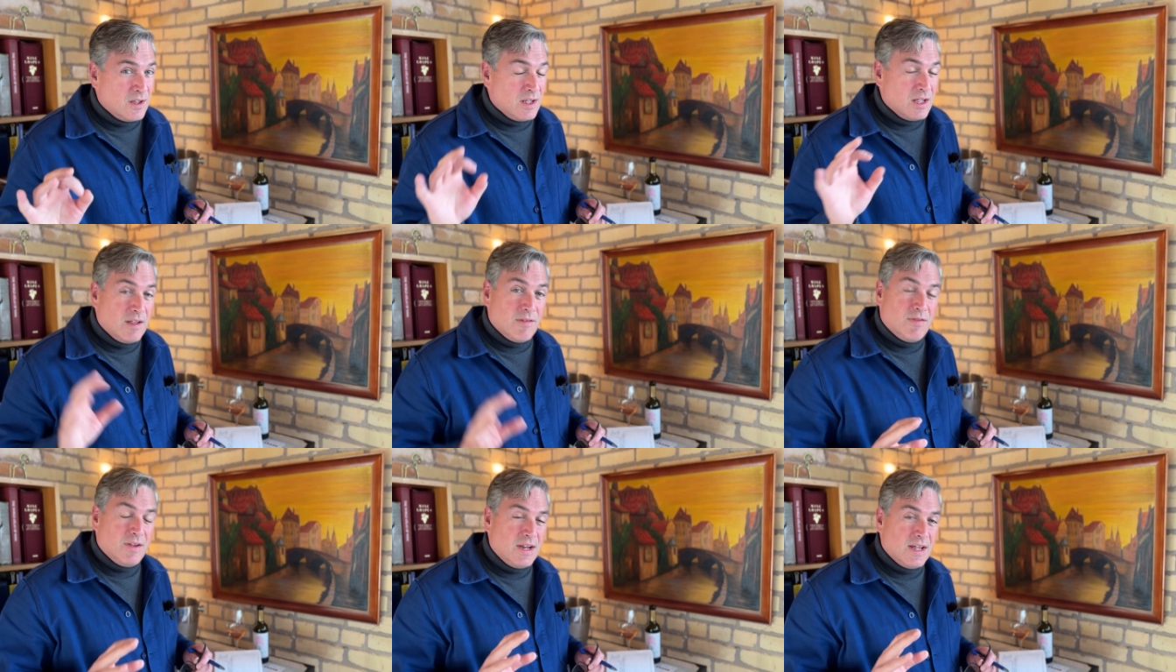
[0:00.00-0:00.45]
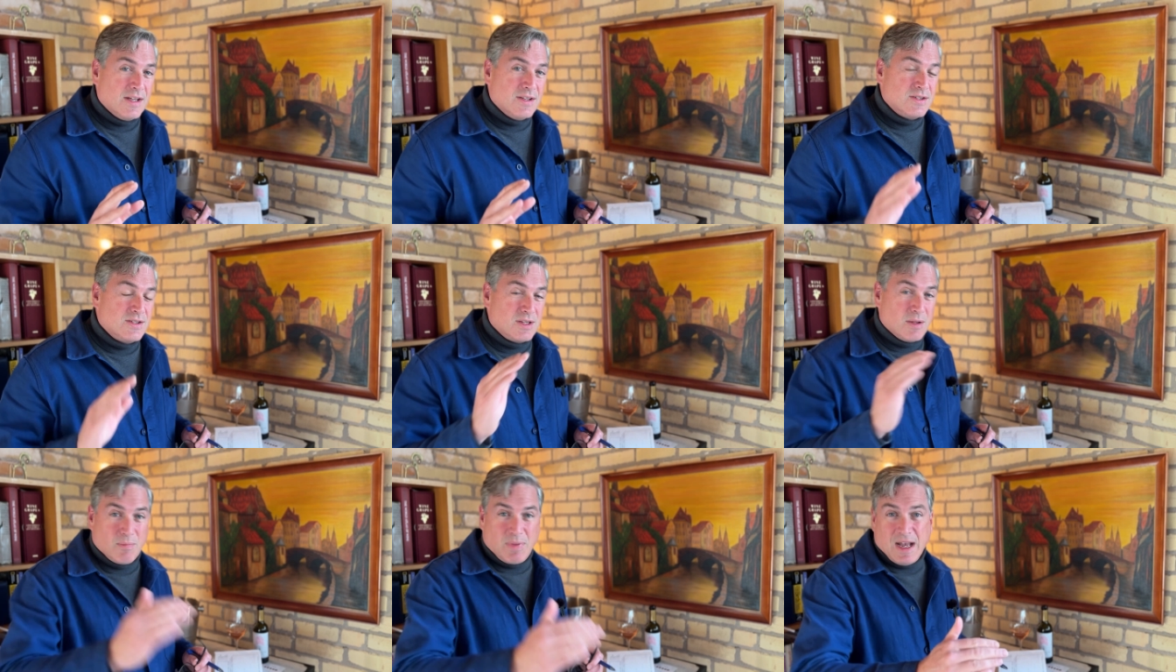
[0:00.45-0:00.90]
If it is,
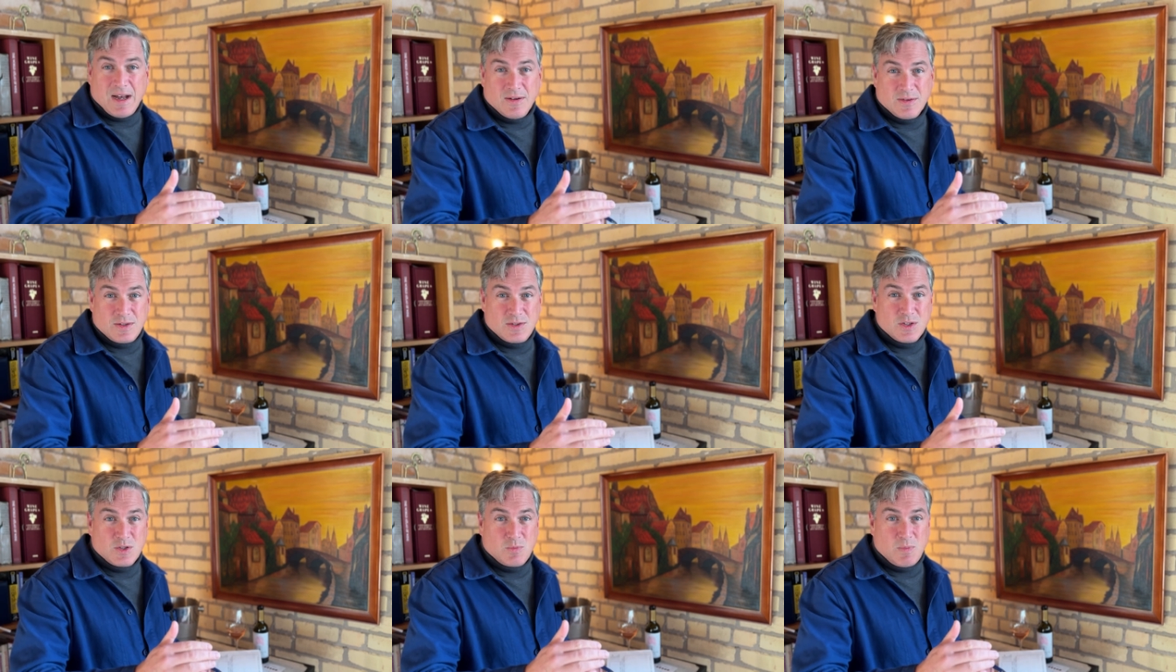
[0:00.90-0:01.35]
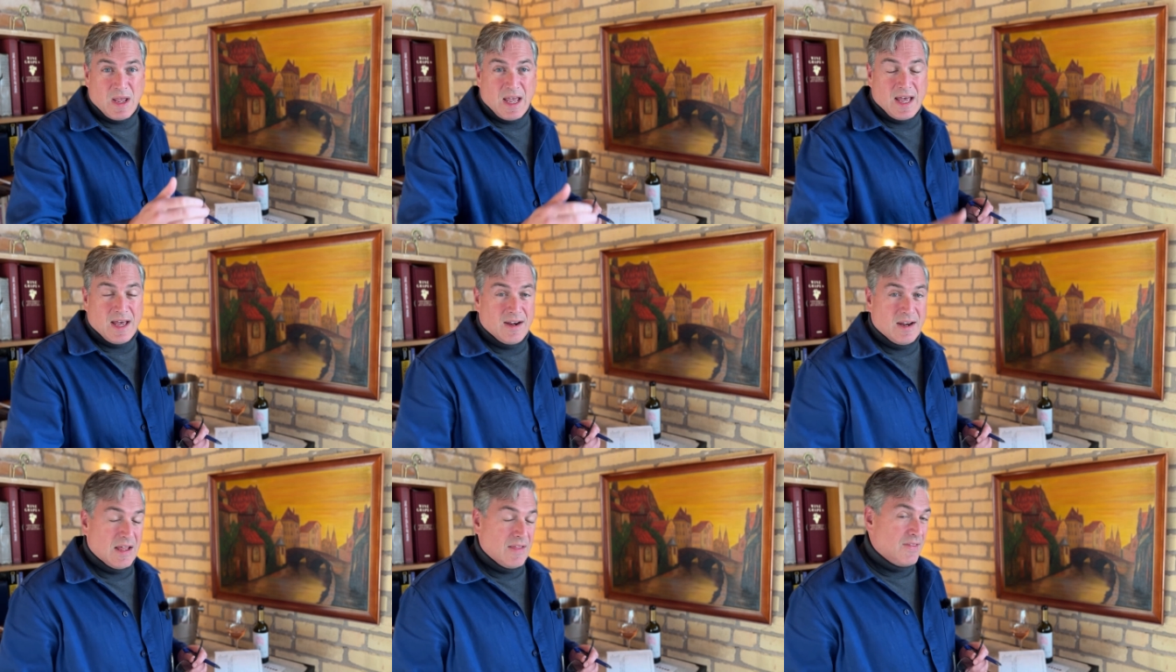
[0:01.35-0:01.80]
the balance is
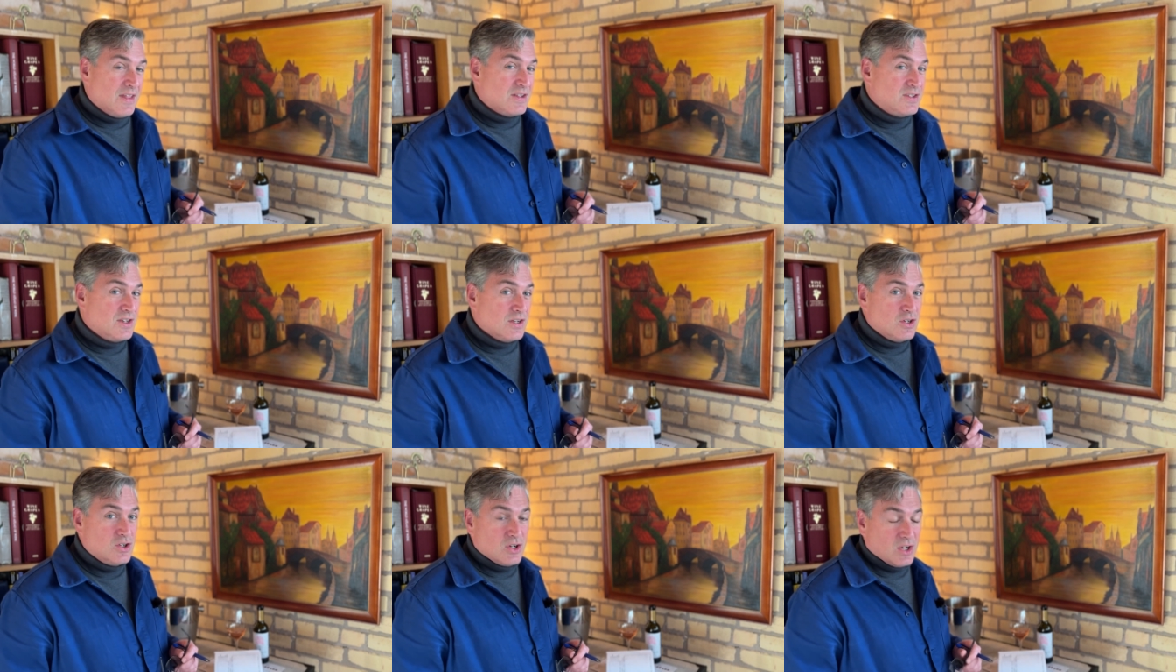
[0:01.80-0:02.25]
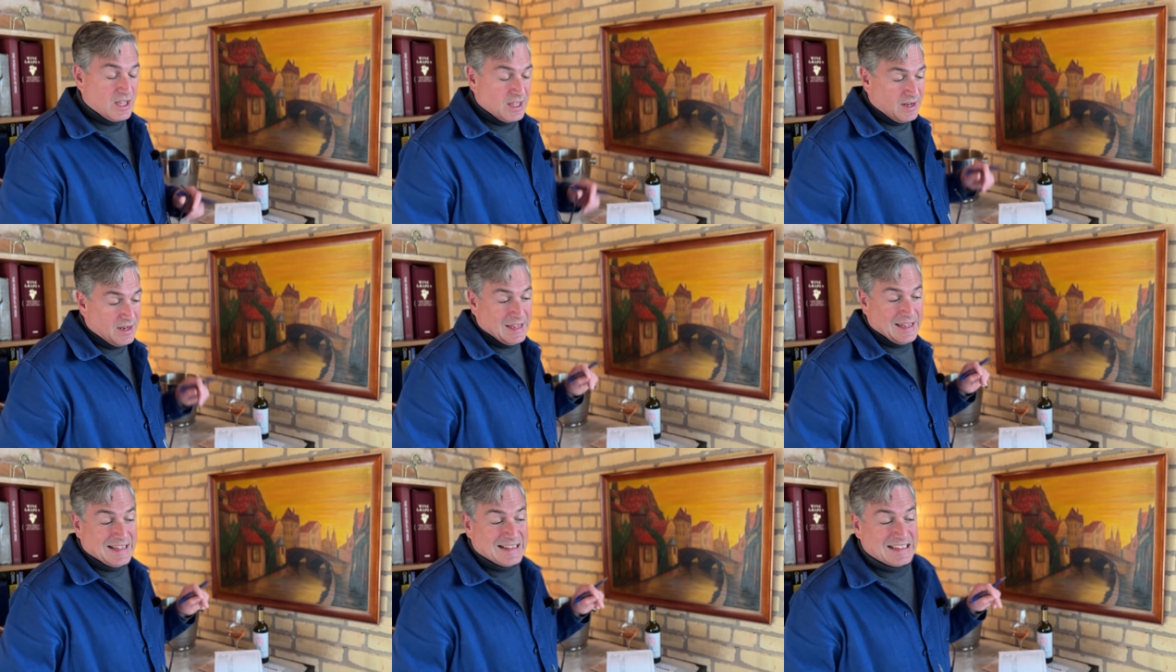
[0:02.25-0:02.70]
bad, and thus it should get
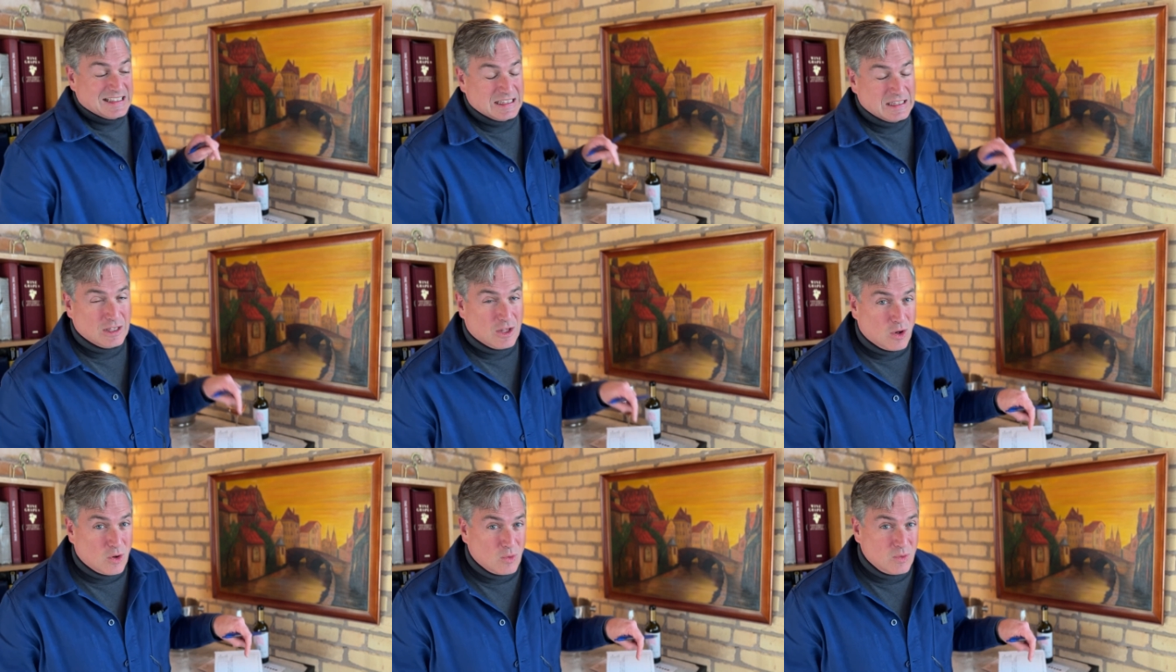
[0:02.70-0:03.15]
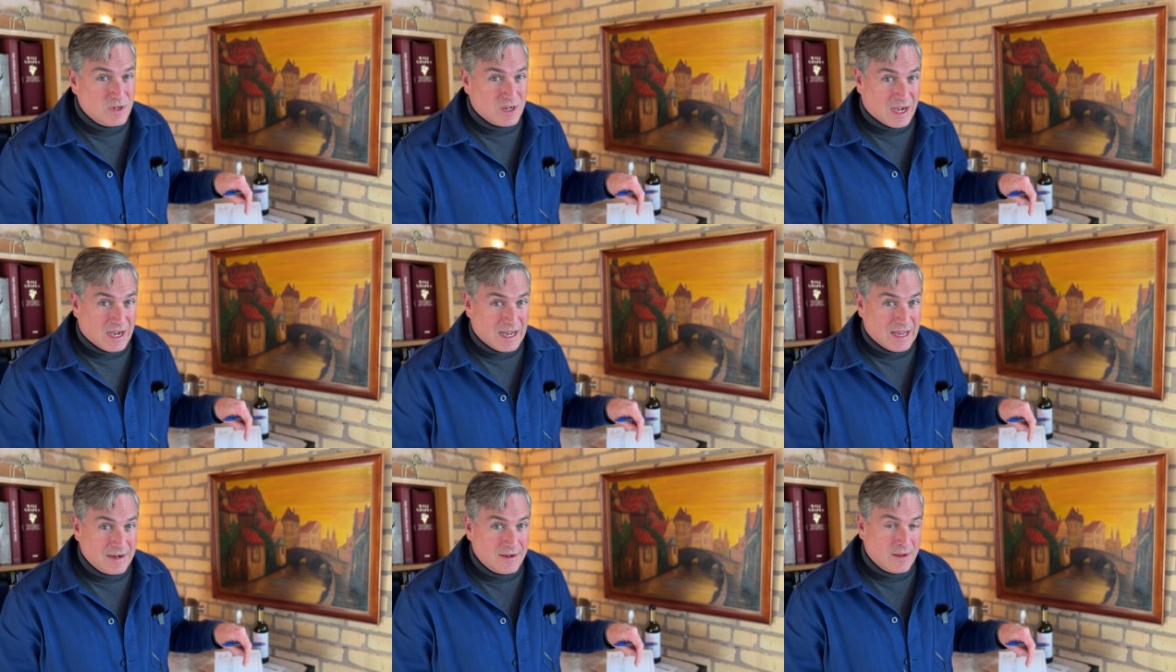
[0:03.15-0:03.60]
a low
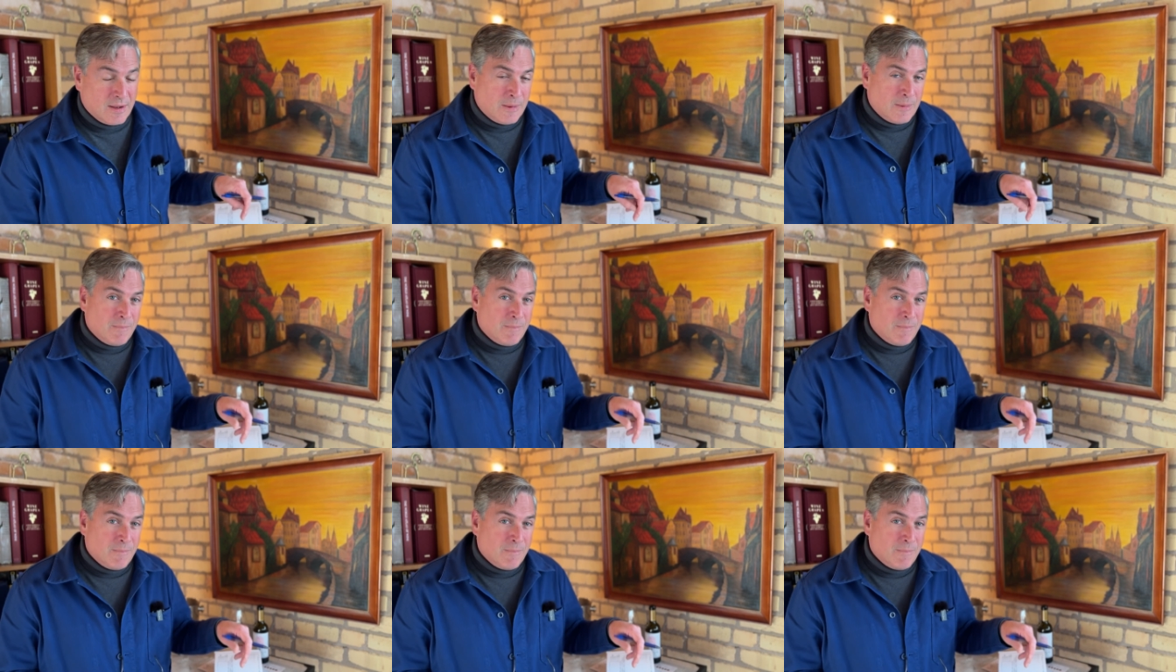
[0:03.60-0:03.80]
dot.